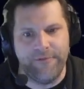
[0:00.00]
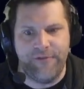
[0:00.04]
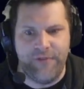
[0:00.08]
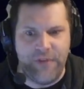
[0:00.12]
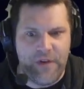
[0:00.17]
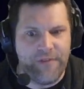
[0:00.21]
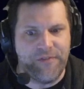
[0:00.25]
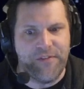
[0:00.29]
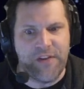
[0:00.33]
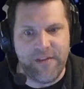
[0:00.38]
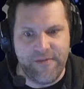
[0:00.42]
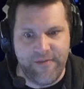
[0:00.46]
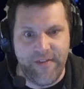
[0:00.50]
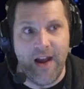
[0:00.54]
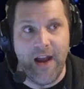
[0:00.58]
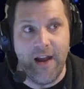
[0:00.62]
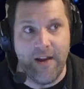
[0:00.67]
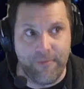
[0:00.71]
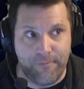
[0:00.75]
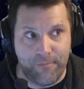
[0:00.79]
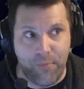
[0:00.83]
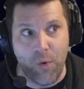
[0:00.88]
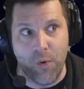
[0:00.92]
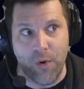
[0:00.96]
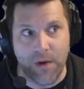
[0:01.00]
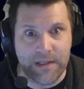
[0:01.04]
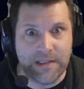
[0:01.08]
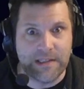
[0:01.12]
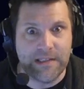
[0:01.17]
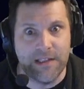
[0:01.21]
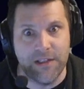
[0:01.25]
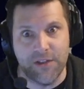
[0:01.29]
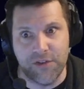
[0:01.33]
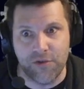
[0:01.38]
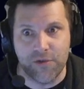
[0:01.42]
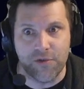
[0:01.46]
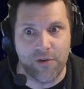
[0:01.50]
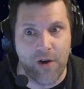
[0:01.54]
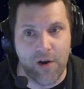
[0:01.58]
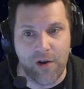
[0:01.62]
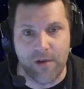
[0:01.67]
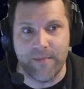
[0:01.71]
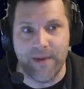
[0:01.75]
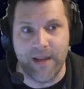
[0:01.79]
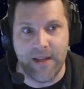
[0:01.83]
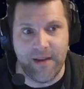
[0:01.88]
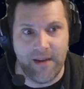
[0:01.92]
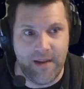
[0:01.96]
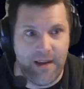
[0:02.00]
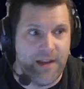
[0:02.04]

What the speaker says: 55 points in your army